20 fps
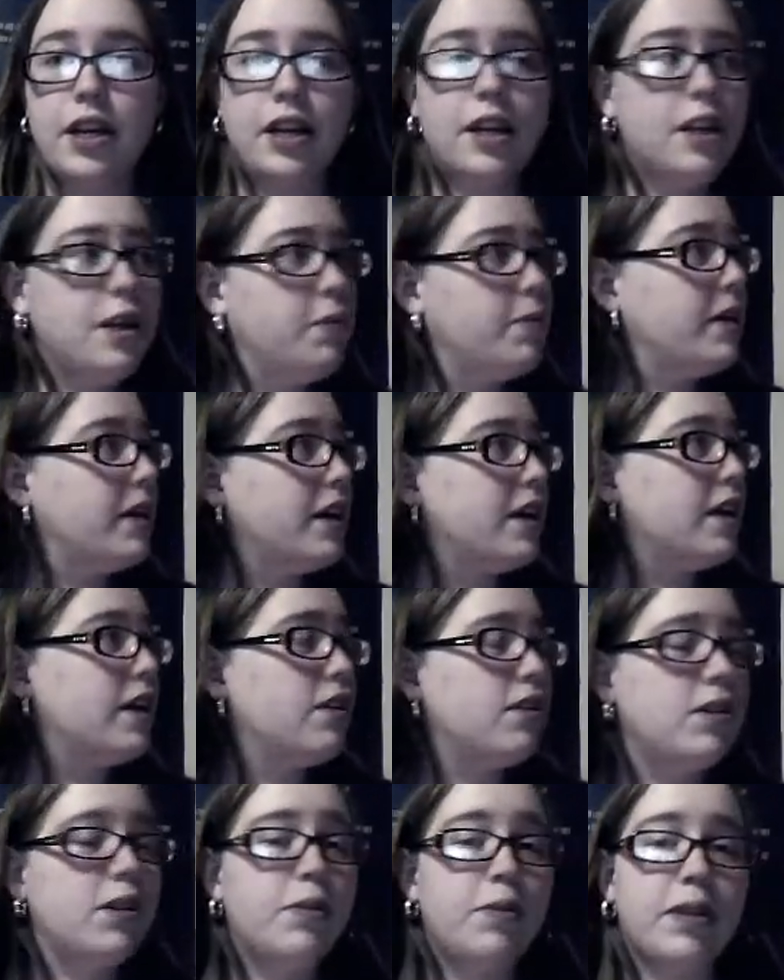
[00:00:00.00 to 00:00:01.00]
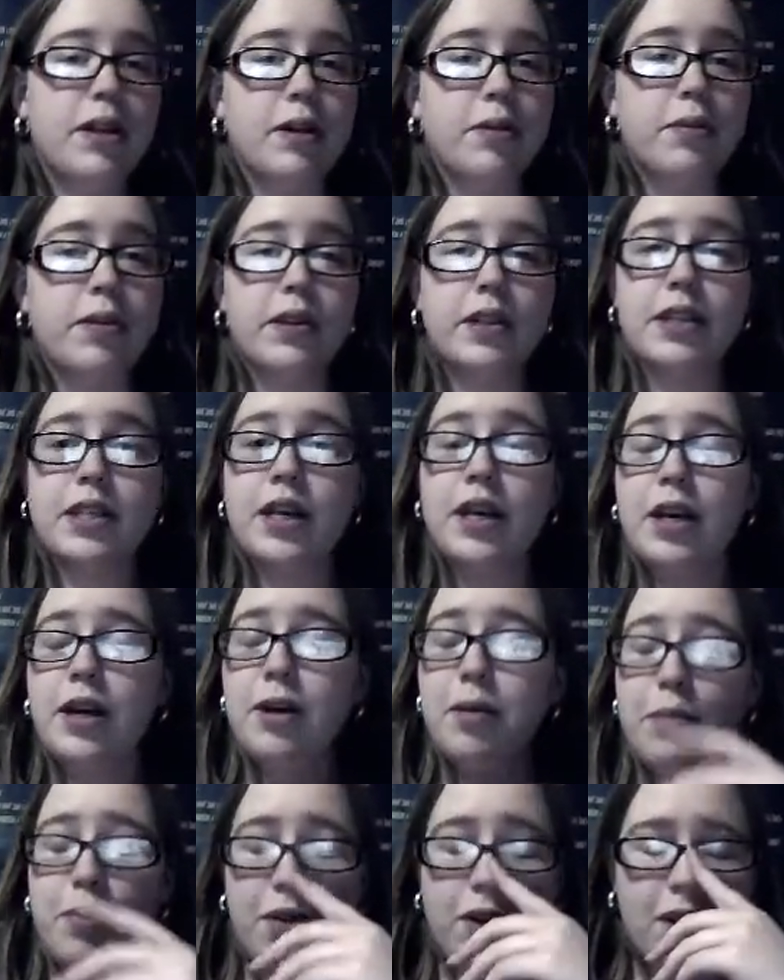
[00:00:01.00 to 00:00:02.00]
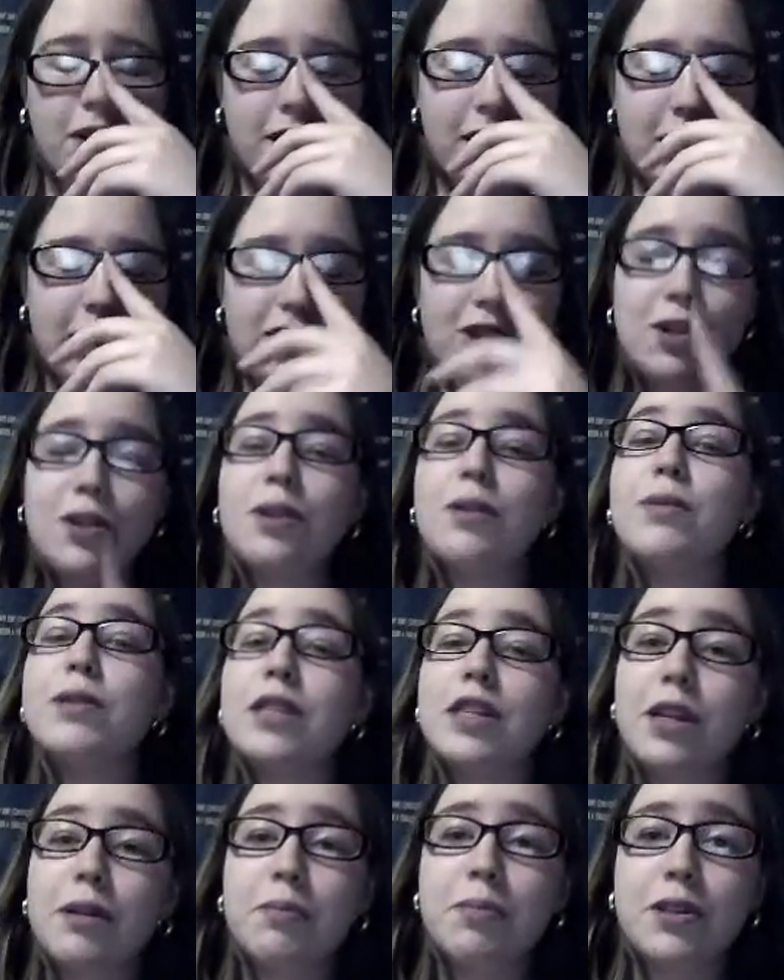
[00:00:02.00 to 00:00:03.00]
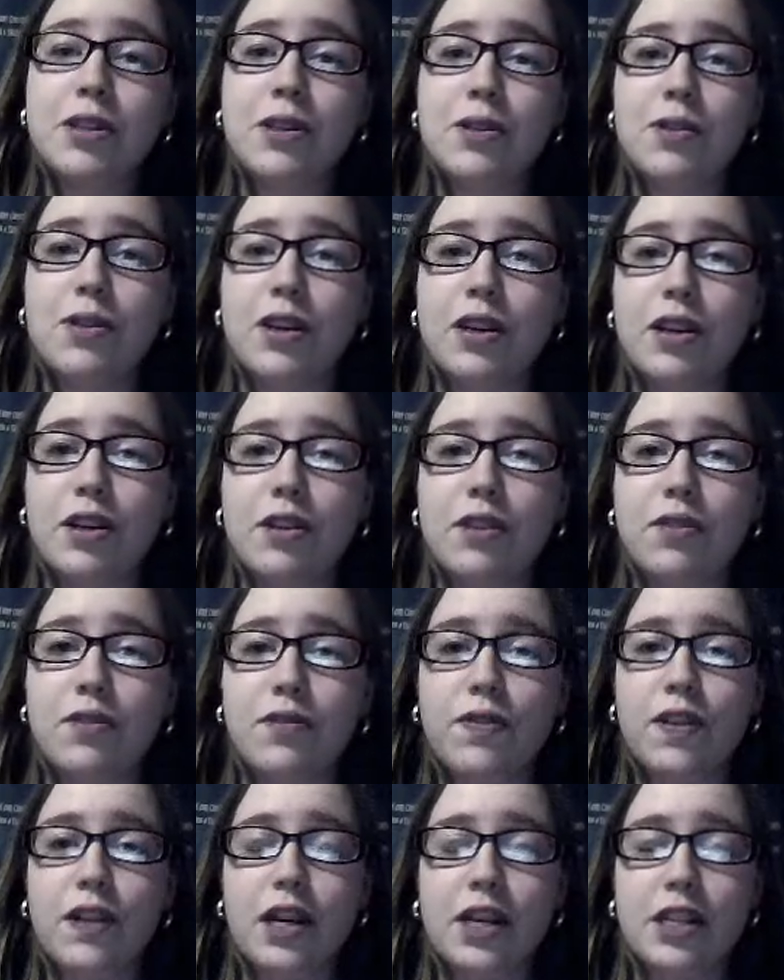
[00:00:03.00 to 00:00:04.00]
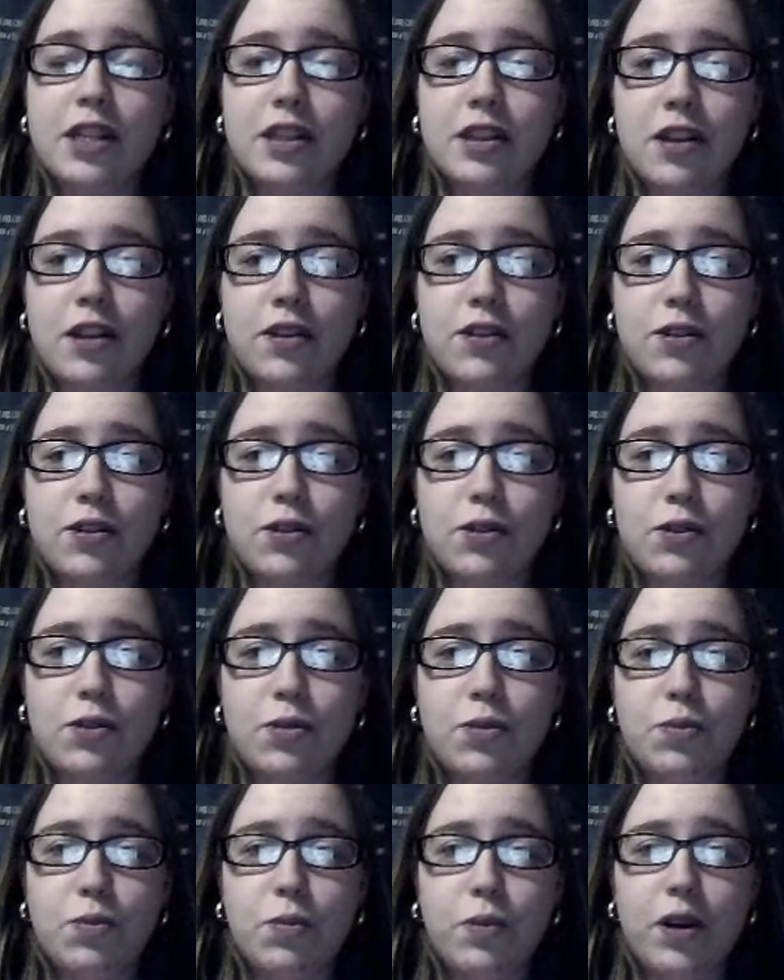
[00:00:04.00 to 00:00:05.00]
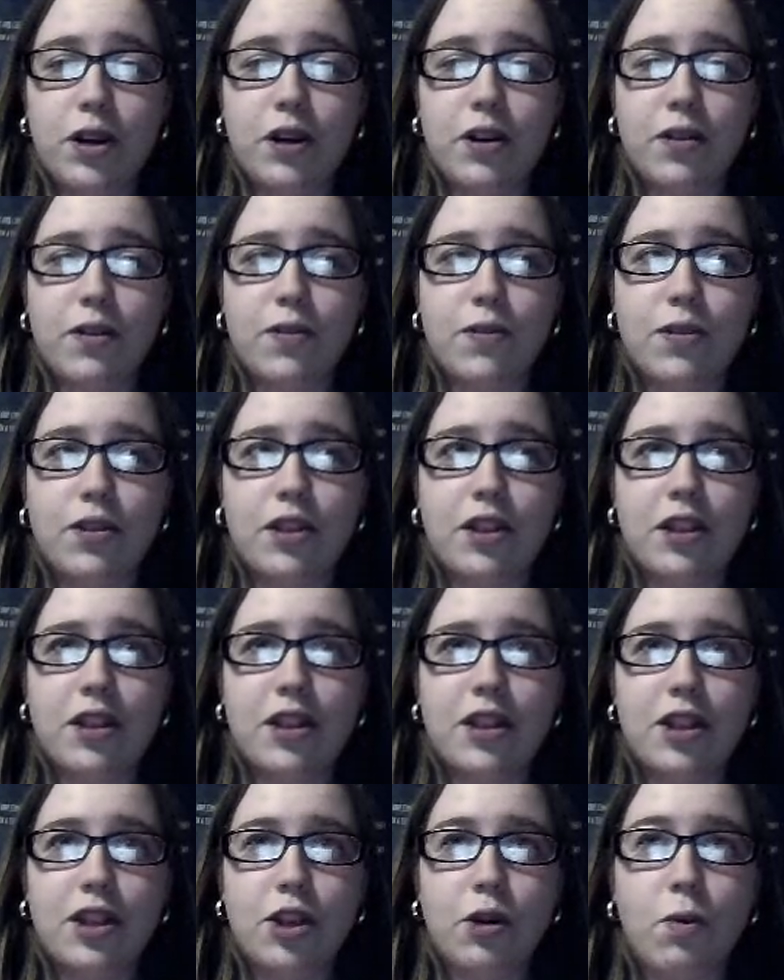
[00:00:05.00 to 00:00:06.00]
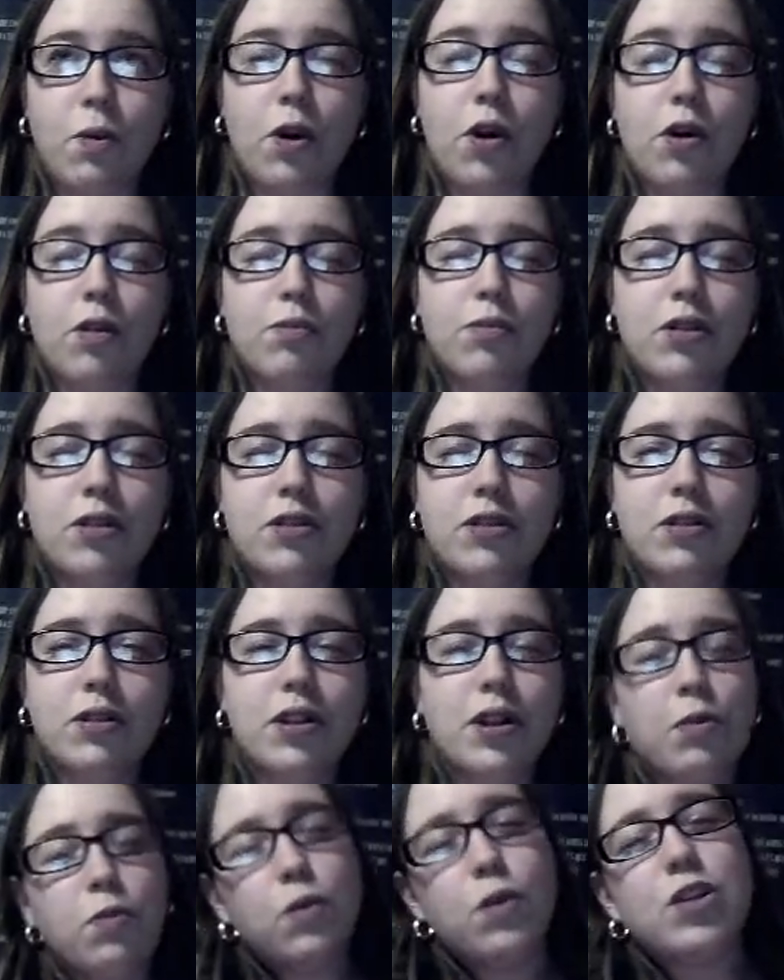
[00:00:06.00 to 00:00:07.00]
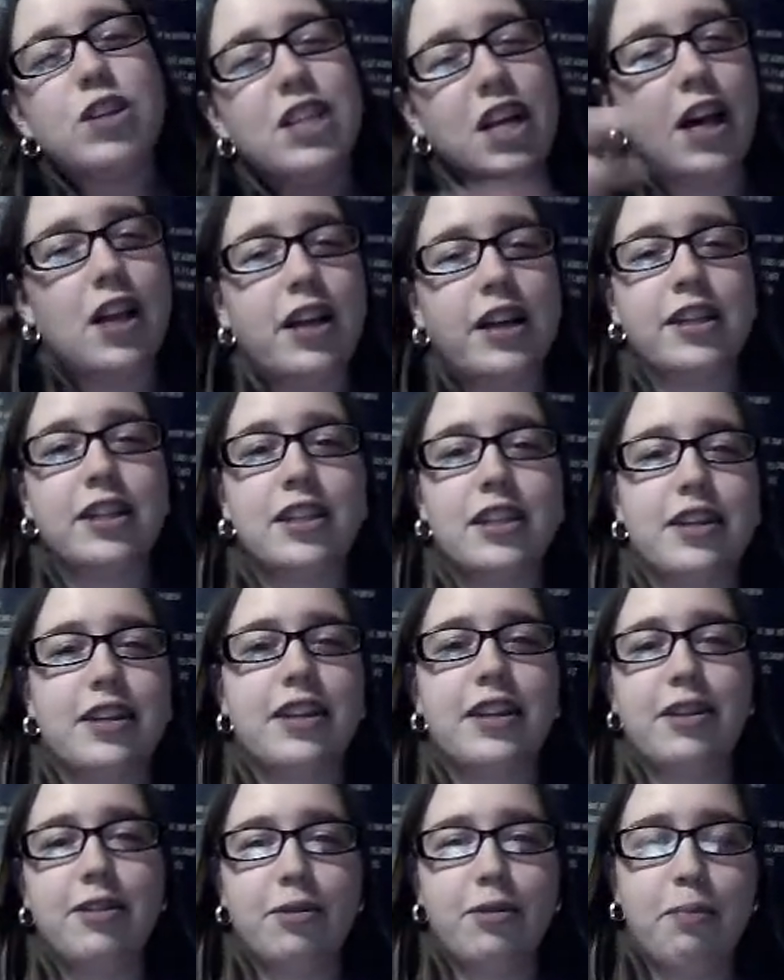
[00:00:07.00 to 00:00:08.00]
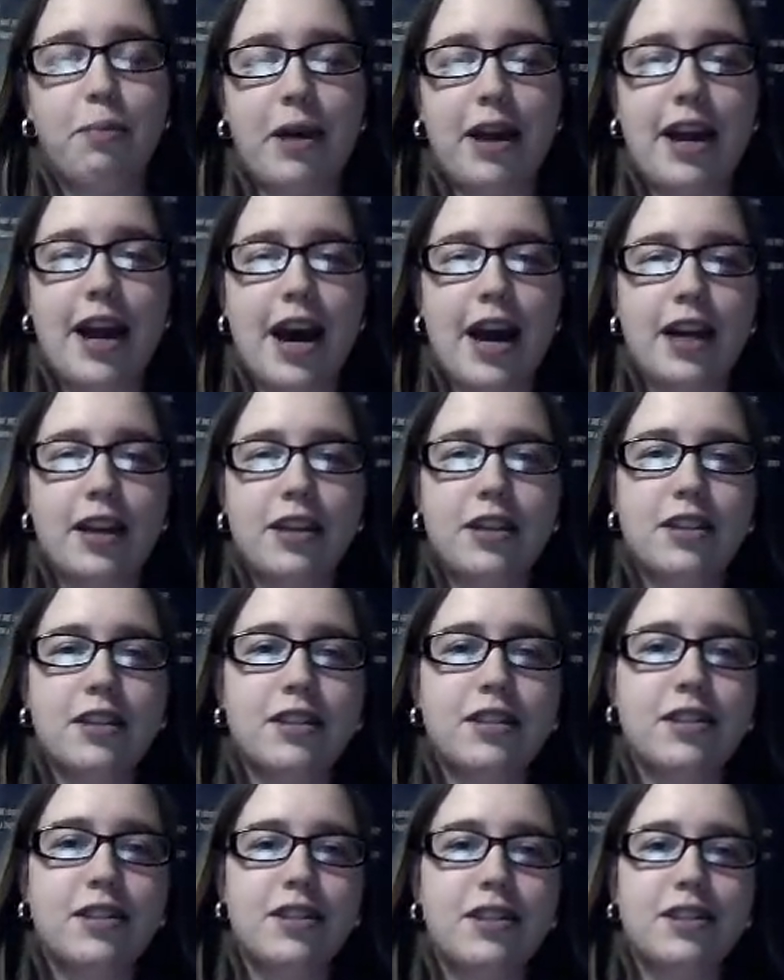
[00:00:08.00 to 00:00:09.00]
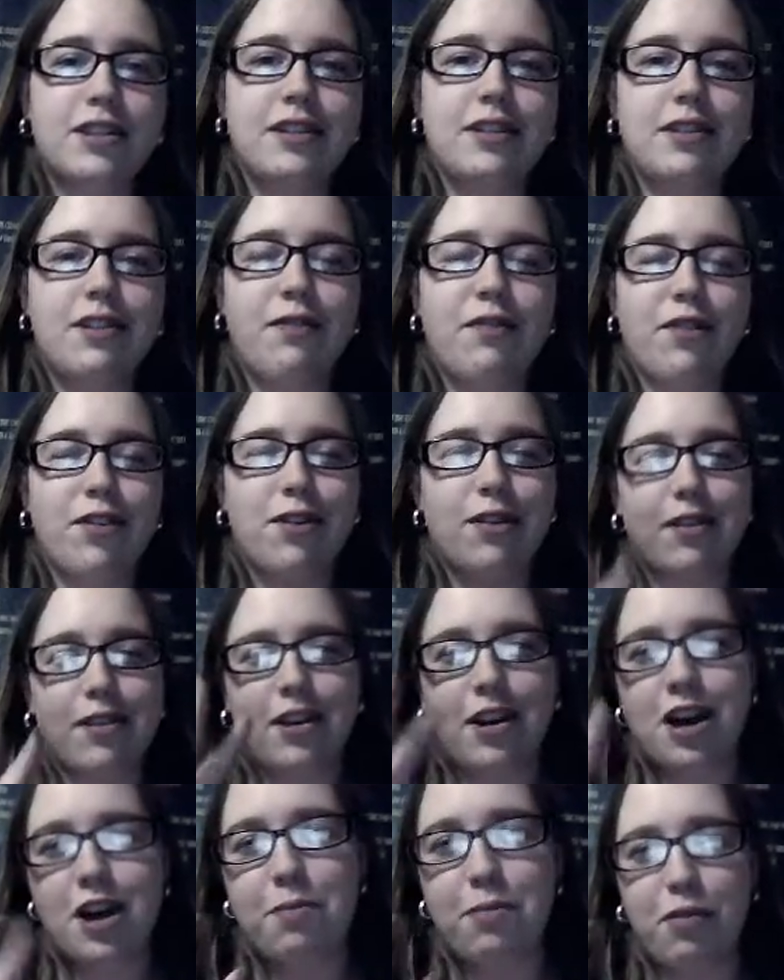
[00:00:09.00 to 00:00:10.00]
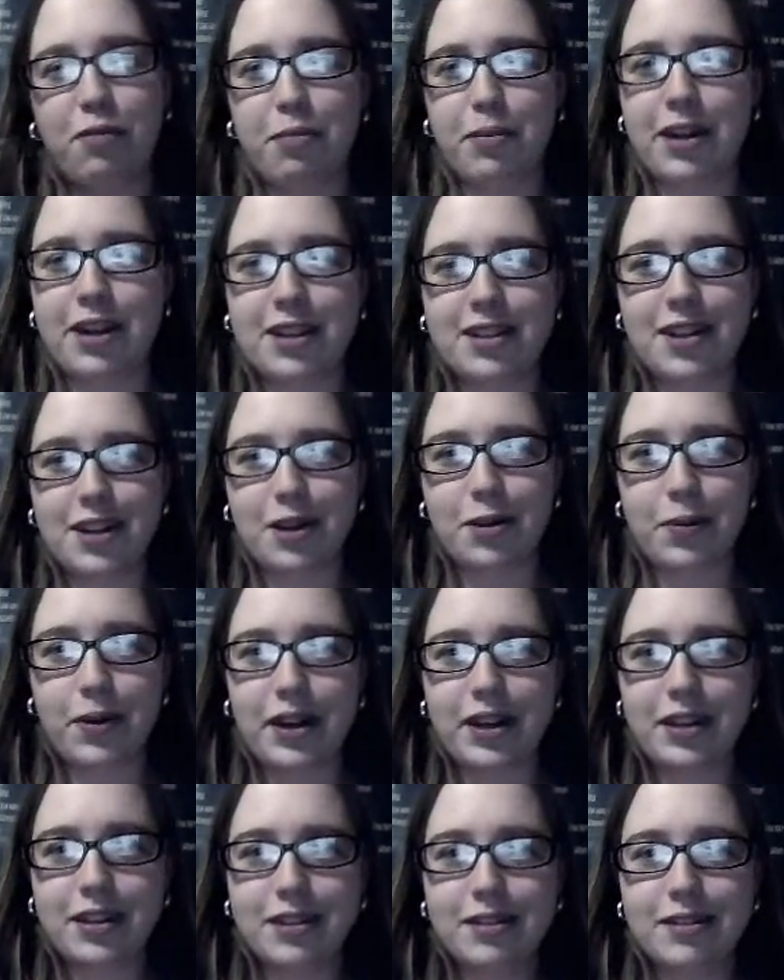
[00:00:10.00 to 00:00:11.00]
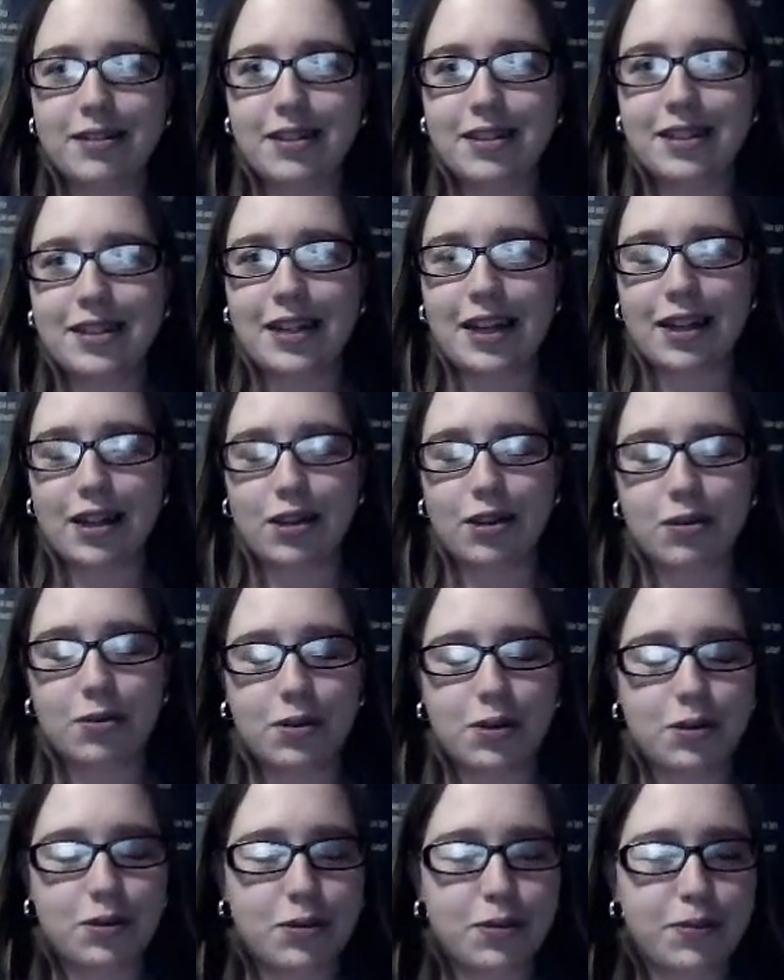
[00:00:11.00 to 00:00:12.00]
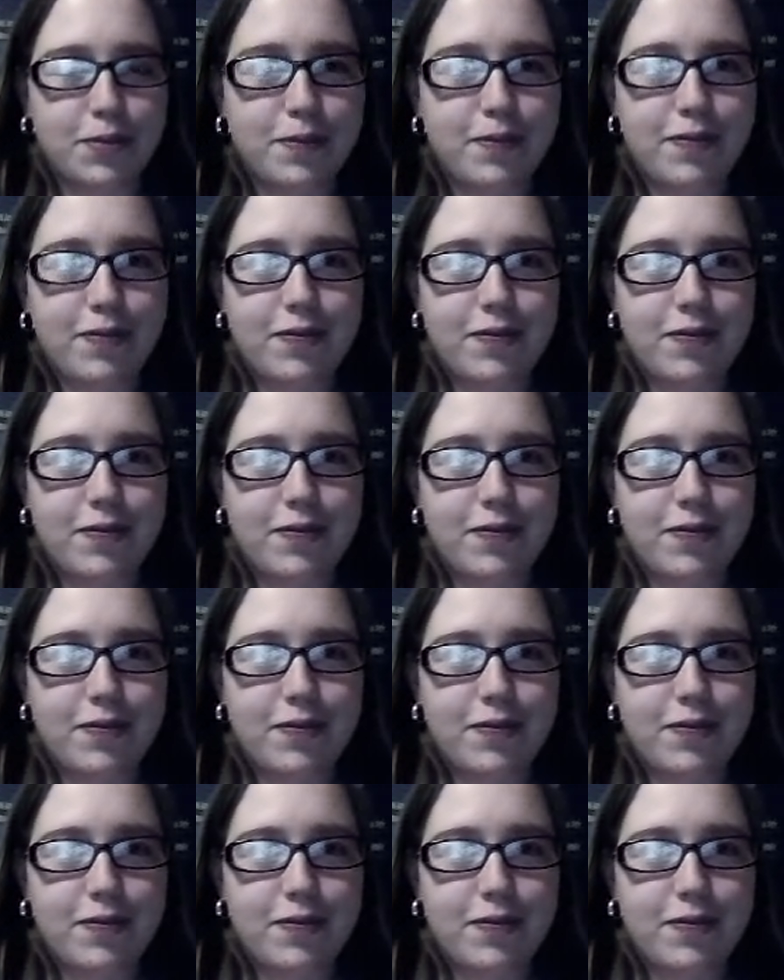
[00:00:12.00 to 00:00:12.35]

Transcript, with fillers: Anyway, I don't know what that was, but do you know there was an episode of classic Doctor Who where there were almost there were Daleks in Manhattan for a couple of minutes anyway. I thought it was cool.